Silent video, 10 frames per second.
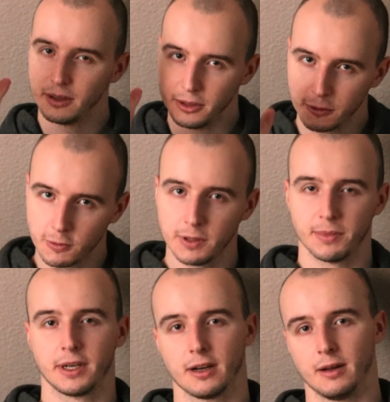you will
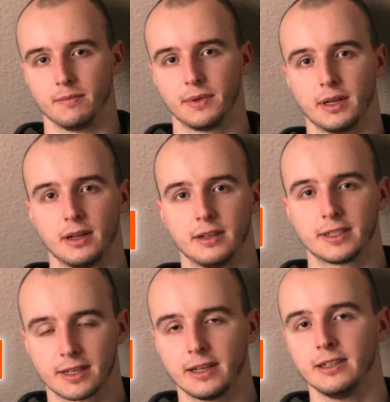become
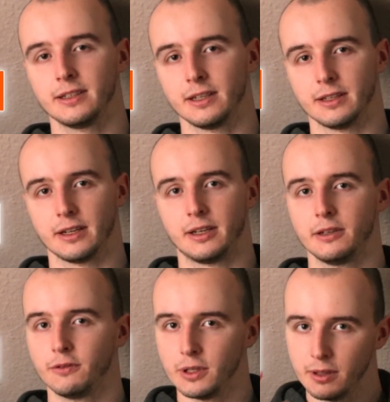skilled in that.
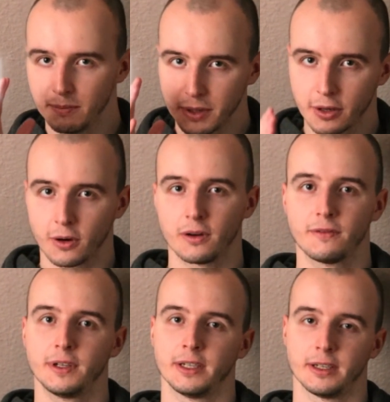You will be
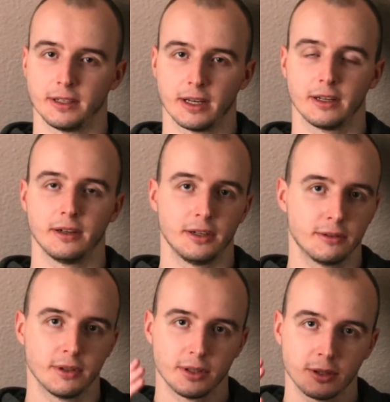confident in that and you will